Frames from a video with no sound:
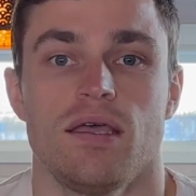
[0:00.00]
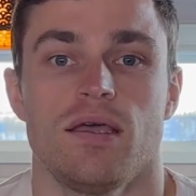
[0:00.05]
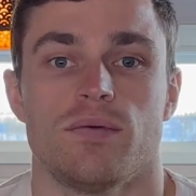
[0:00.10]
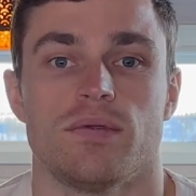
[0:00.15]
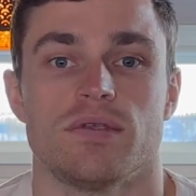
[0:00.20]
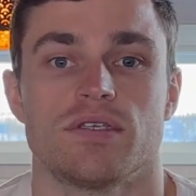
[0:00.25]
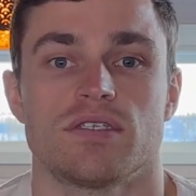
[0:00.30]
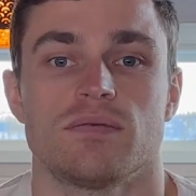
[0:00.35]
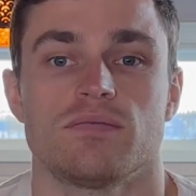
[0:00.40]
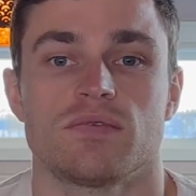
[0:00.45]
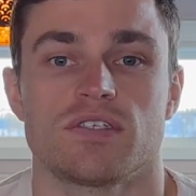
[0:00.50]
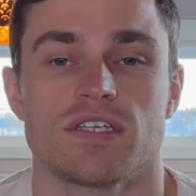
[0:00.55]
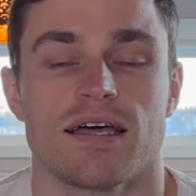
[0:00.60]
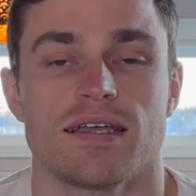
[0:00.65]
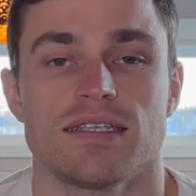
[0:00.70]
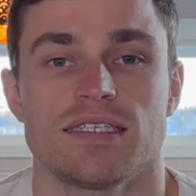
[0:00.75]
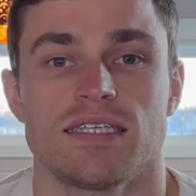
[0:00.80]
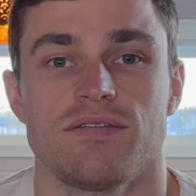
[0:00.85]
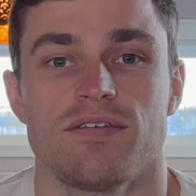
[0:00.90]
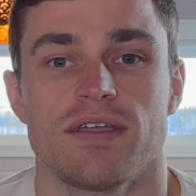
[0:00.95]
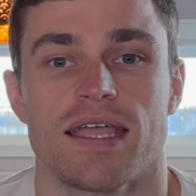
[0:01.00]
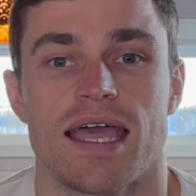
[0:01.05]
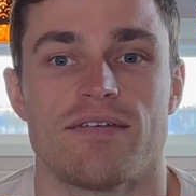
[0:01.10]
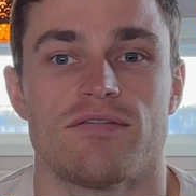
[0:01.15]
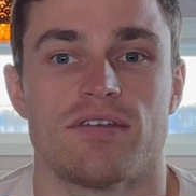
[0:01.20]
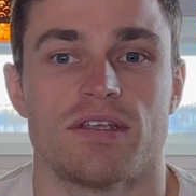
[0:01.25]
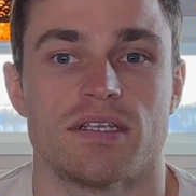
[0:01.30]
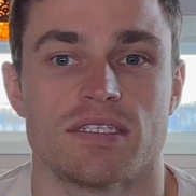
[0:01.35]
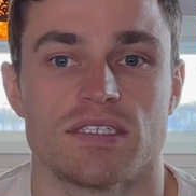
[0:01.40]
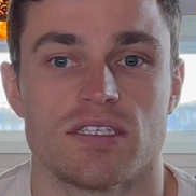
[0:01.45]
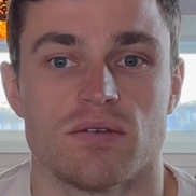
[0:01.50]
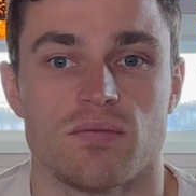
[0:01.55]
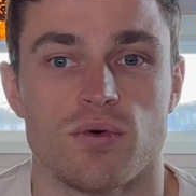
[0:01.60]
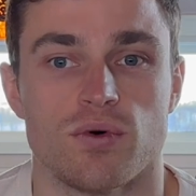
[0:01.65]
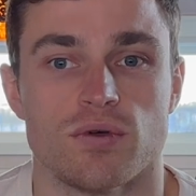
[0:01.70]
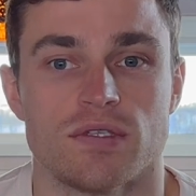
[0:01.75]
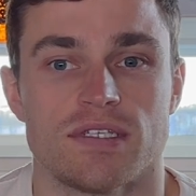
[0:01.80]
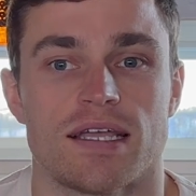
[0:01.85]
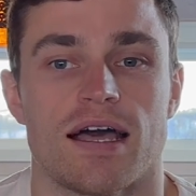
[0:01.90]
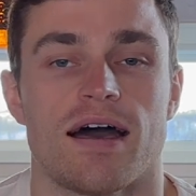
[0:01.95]
with some scientific evidence
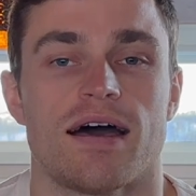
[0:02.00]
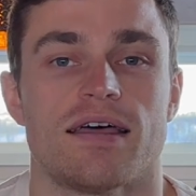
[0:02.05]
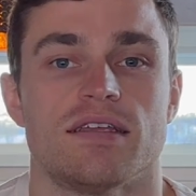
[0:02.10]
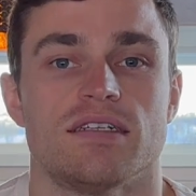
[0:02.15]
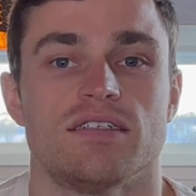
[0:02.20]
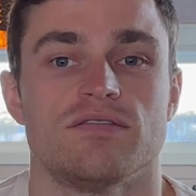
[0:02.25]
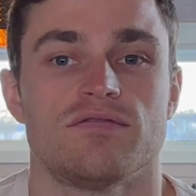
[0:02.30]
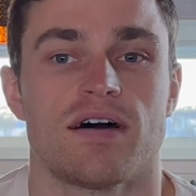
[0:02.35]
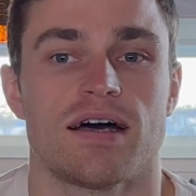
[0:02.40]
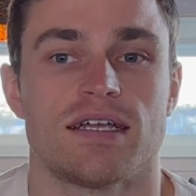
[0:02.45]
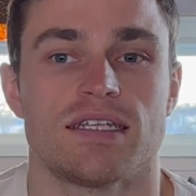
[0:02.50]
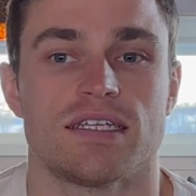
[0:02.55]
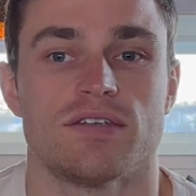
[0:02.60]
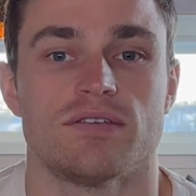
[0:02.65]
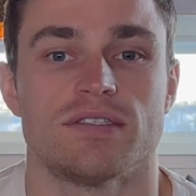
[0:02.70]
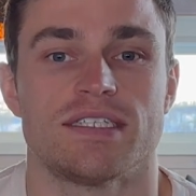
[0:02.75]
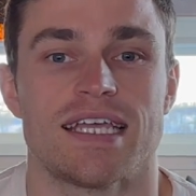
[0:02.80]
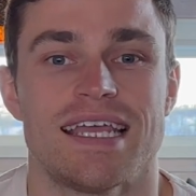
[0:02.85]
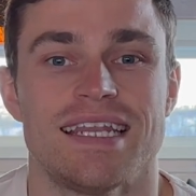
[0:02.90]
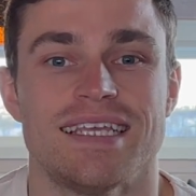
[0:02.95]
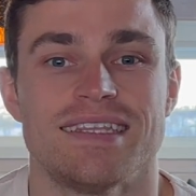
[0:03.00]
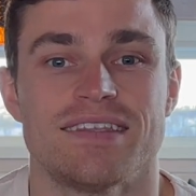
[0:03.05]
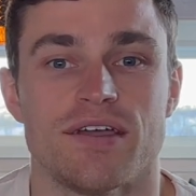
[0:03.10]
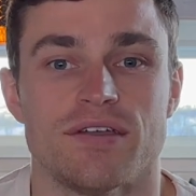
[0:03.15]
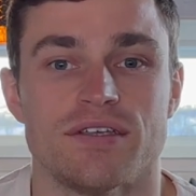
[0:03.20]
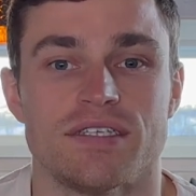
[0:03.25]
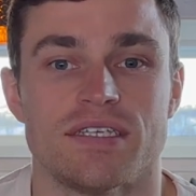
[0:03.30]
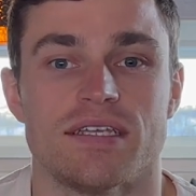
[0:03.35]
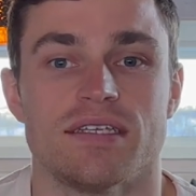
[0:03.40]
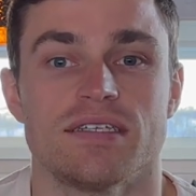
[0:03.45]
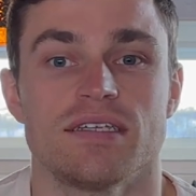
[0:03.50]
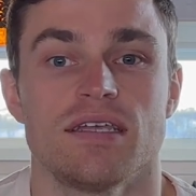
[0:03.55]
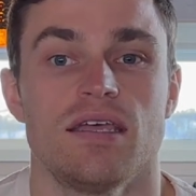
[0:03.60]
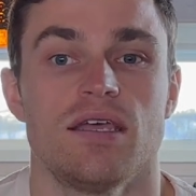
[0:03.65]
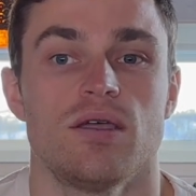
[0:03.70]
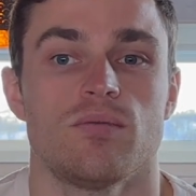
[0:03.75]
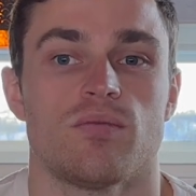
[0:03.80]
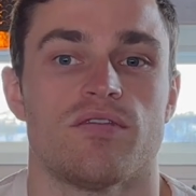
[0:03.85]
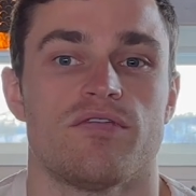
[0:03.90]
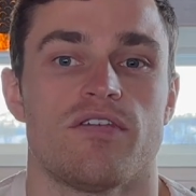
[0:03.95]
supporting either dividing your daily doses,
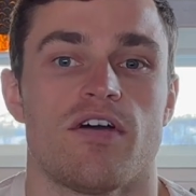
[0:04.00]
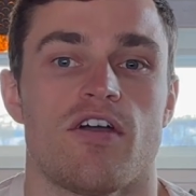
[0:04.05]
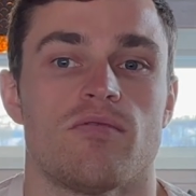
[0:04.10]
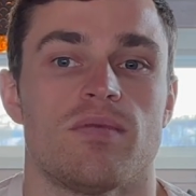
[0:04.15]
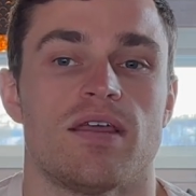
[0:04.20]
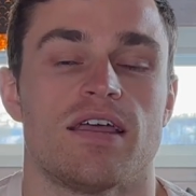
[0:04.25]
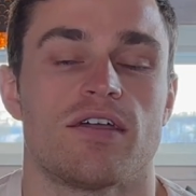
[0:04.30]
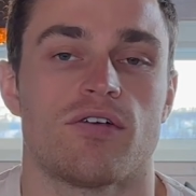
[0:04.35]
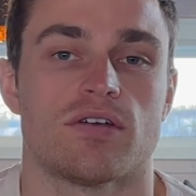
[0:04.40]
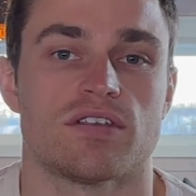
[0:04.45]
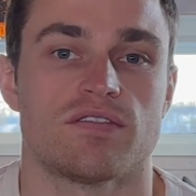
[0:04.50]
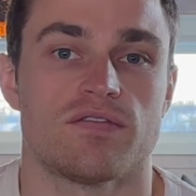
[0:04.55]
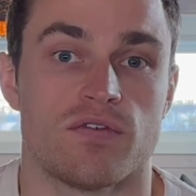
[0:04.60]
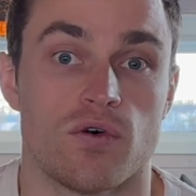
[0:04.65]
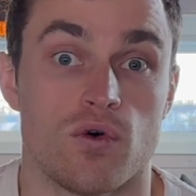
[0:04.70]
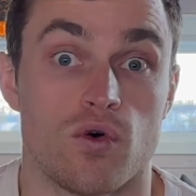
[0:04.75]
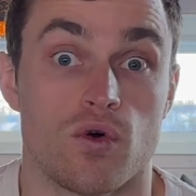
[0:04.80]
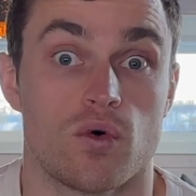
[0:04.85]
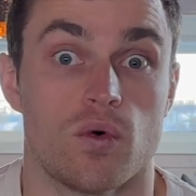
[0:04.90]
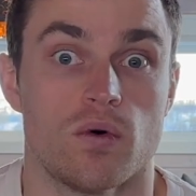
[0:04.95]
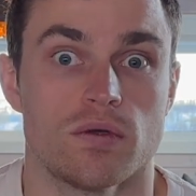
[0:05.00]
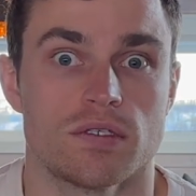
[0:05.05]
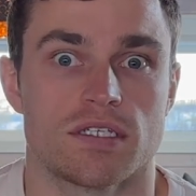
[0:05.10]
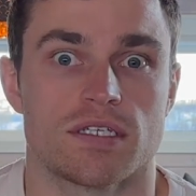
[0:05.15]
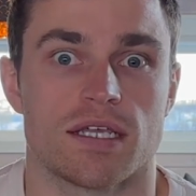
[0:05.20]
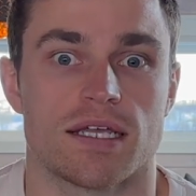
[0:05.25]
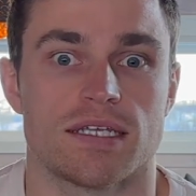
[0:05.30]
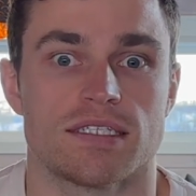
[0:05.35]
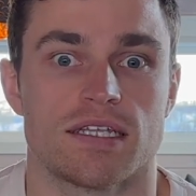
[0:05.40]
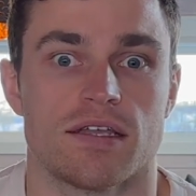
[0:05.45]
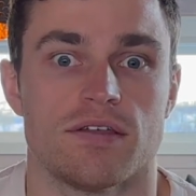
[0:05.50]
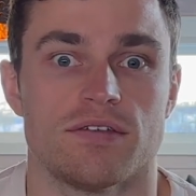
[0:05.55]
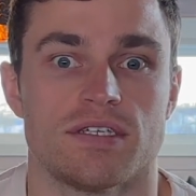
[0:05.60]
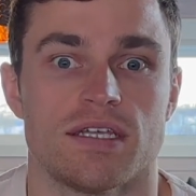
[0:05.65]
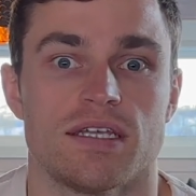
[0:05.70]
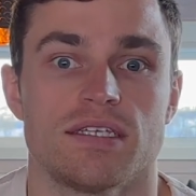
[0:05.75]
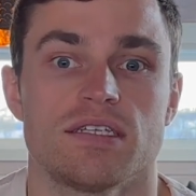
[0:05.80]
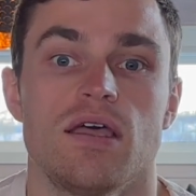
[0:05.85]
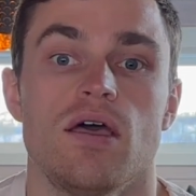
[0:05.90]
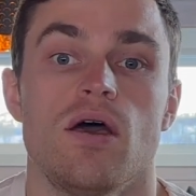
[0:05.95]
preferably across 4 quarter-sized
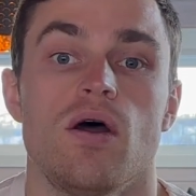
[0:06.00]
doses,